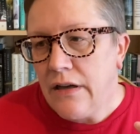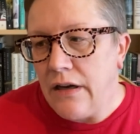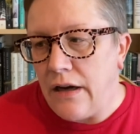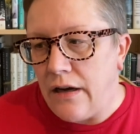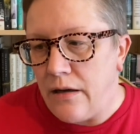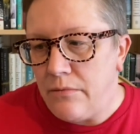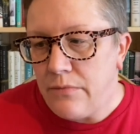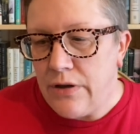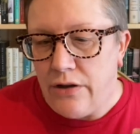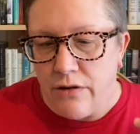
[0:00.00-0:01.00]

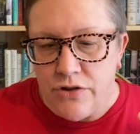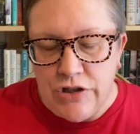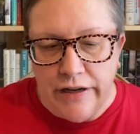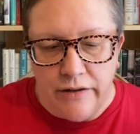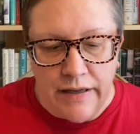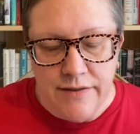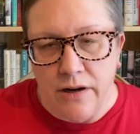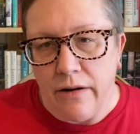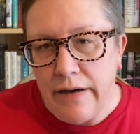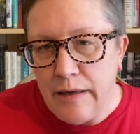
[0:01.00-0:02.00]
Your channel has
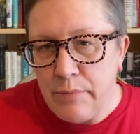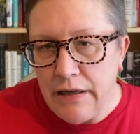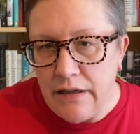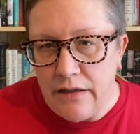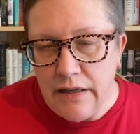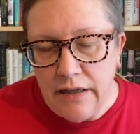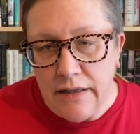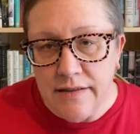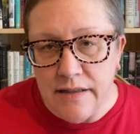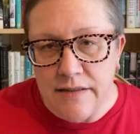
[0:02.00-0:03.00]
already been in
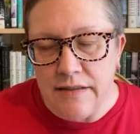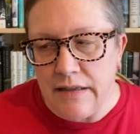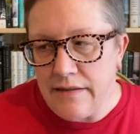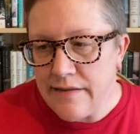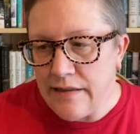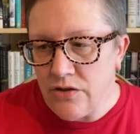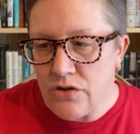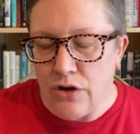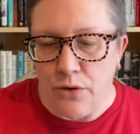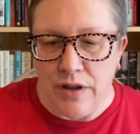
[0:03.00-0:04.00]
existence. And
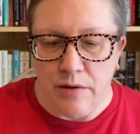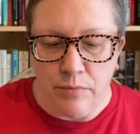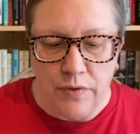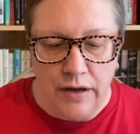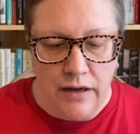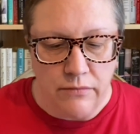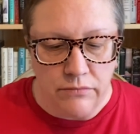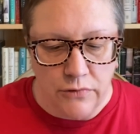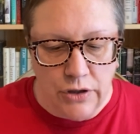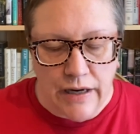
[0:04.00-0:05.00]
so they
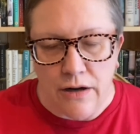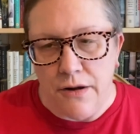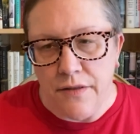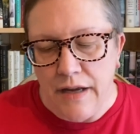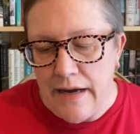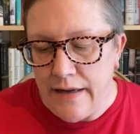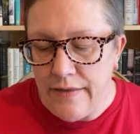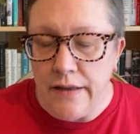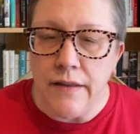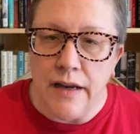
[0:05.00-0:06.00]
look at all that, and
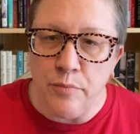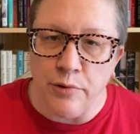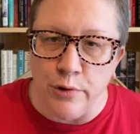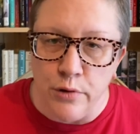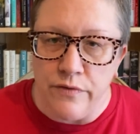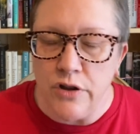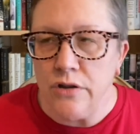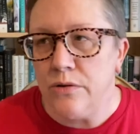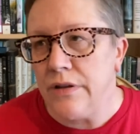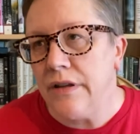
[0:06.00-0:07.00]
then they approve
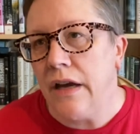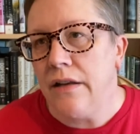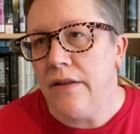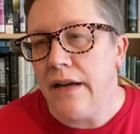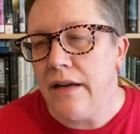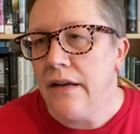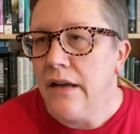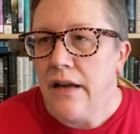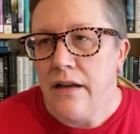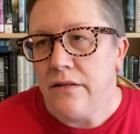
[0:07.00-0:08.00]
you, and then they
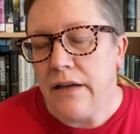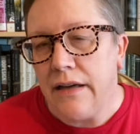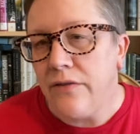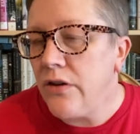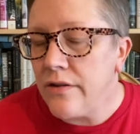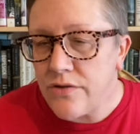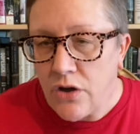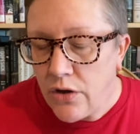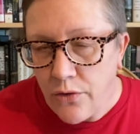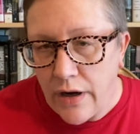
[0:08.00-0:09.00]
give you this
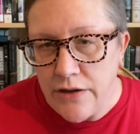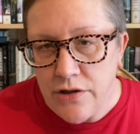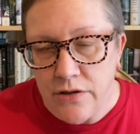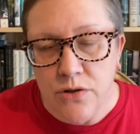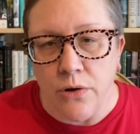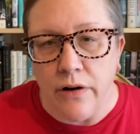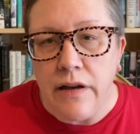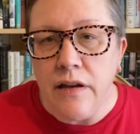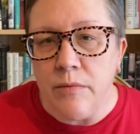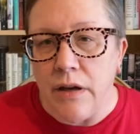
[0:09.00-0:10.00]
congratulatory
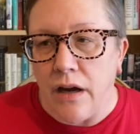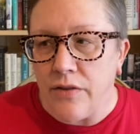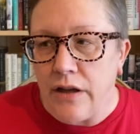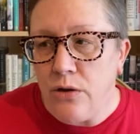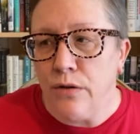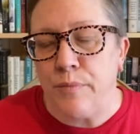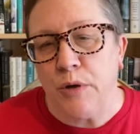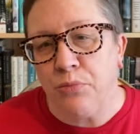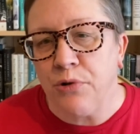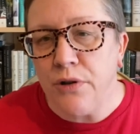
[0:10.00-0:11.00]
email that you have been
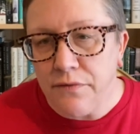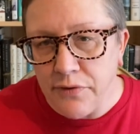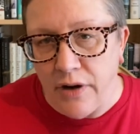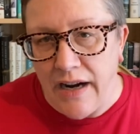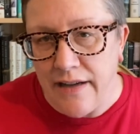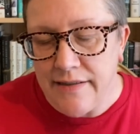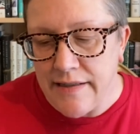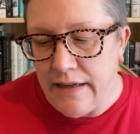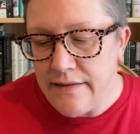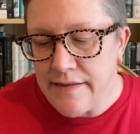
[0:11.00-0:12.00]
approved for
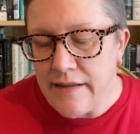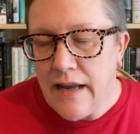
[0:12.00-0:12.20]
AdSense.